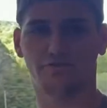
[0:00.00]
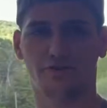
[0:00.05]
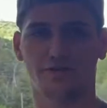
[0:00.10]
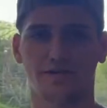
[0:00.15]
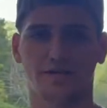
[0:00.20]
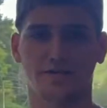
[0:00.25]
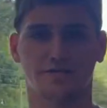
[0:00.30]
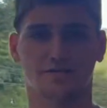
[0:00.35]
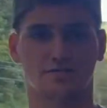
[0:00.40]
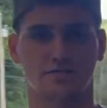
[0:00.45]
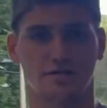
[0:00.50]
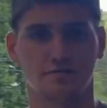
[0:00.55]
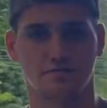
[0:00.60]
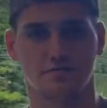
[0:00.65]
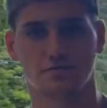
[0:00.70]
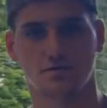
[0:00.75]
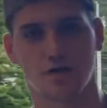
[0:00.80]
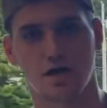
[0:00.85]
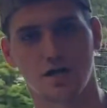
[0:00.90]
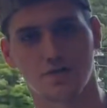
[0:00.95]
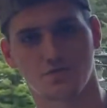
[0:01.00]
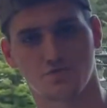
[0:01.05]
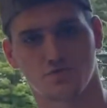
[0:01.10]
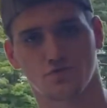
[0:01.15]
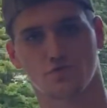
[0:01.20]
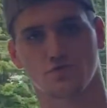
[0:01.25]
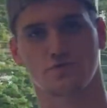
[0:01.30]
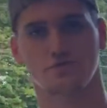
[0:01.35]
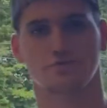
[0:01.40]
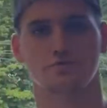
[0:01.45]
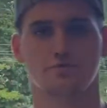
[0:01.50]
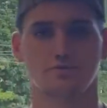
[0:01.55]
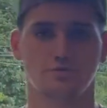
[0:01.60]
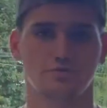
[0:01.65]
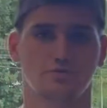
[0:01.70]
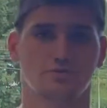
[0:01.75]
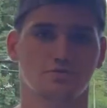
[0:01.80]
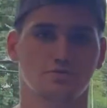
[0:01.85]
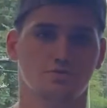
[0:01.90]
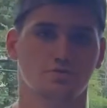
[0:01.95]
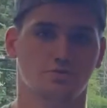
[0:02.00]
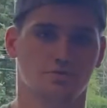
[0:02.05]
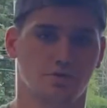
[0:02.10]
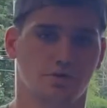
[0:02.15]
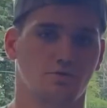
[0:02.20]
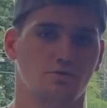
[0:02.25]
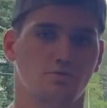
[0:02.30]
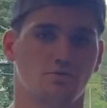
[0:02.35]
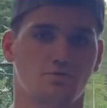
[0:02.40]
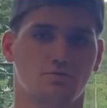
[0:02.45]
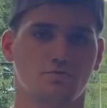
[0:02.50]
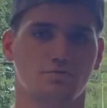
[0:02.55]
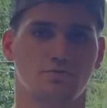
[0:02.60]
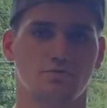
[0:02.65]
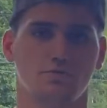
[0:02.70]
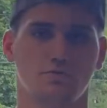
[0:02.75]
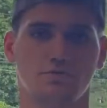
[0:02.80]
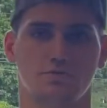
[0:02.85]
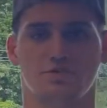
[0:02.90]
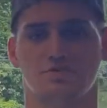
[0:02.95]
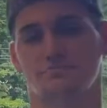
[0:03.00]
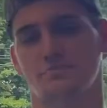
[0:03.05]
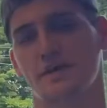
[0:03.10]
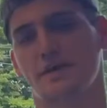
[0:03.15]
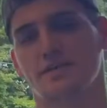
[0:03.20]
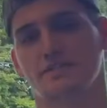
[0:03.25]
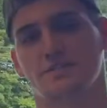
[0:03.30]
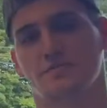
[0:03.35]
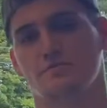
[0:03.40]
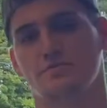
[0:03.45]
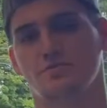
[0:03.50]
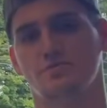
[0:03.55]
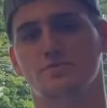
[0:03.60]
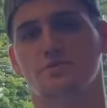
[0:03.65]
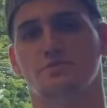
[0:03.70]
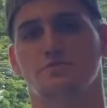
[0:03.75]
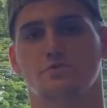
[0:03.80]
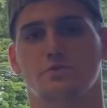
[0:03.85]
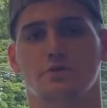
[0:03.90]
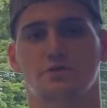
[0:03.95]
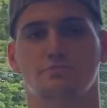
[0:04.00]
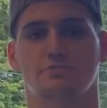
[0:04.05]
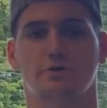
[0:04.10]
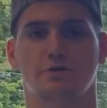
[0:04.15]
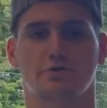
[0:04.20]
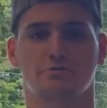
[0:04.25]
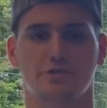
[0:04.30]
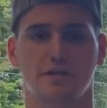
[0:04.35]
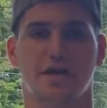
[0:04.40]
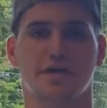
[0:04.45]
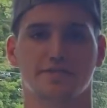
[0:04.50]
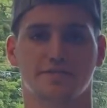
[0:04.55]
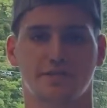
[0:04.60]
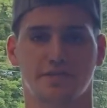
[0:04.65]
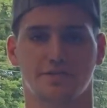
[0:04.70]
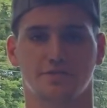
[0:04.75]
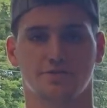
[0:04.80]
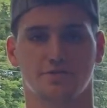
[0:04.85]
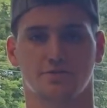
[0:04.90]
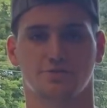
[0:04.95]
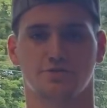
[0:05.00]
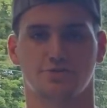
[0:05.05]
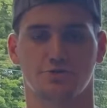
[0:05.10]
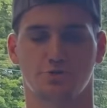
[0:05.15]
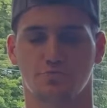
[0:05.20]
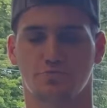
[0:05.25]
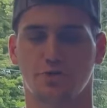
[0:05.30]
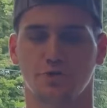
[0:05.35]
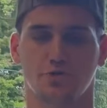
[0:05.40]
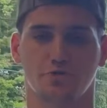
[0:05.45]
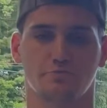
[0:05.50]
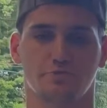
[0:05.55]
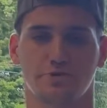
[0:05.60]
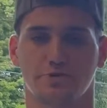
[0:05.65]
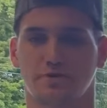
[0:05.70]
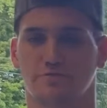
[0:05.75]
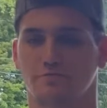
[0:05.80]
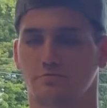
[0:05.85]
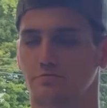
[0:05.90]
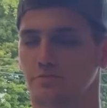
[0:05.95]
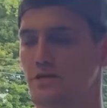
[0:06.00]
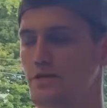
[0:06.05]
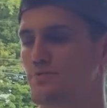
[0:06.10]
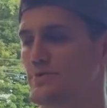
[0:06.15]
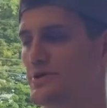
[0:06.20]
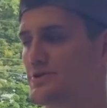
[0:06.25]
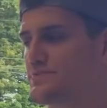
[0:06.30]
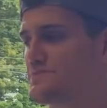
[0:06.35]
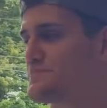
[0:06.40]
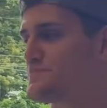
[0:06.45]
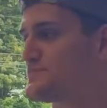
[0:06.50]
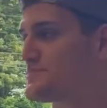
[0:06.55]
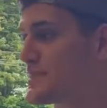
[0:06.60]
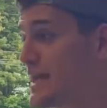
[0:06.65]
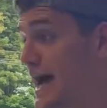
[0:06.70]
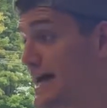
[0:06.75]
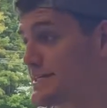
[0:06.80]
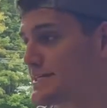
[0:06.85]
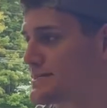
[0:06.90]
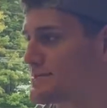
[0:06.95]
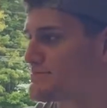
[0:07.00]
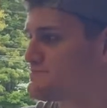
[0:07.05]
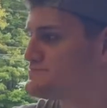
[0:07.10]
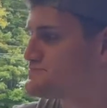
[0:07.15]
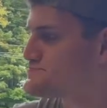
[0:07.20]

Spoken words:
decent level garage floor, so it's best if you really want to do it, put it on jack stands because your suspension will be level. But anyways, I didn't.